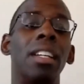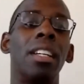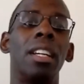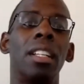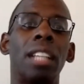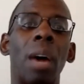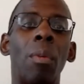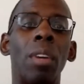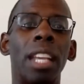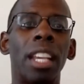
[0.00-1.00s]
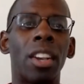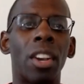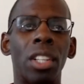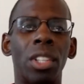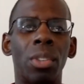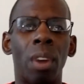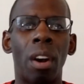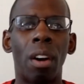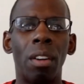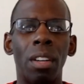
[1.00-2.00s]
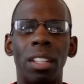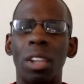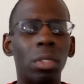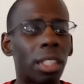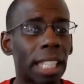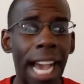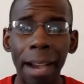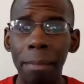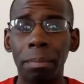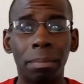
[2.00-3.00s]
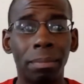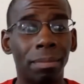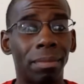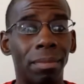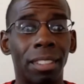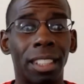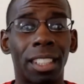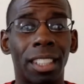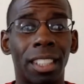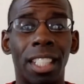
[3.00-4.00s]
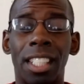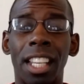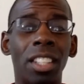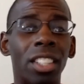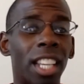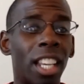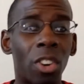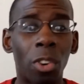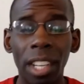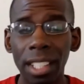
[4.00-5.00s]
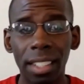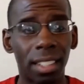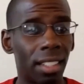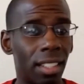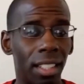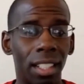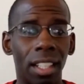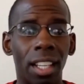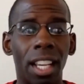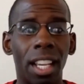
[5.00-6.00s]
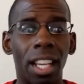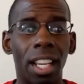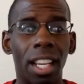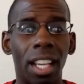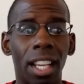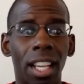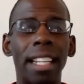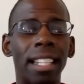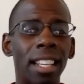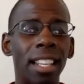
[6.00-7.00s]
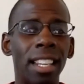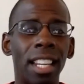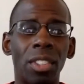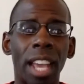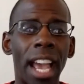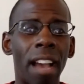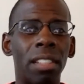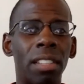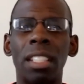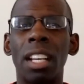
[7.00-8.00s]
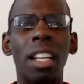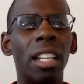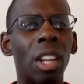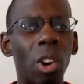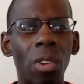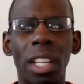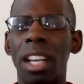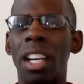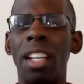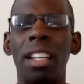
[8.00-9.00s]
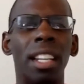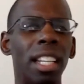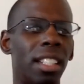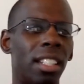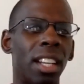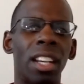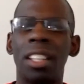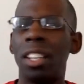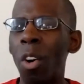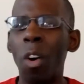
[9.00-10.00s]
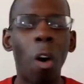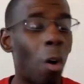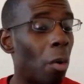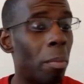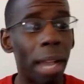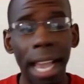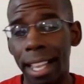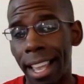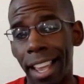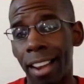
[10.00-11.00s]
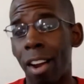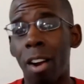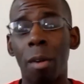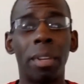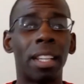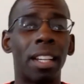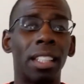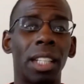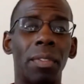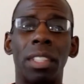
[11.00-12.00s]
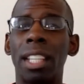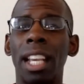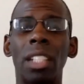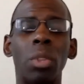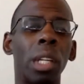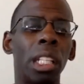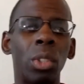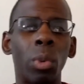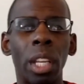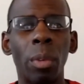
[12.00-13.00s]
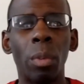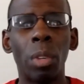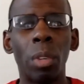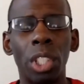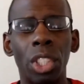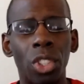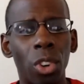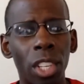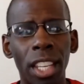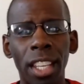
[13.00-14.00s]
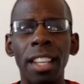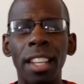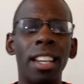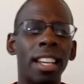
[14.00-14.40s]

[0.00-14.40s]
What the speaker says: So I want to encourage you all, don't stop. Continue to increase. Every idea that you have, just unload and unleash. Don't hold back at all, because if you said 2020 was your year, it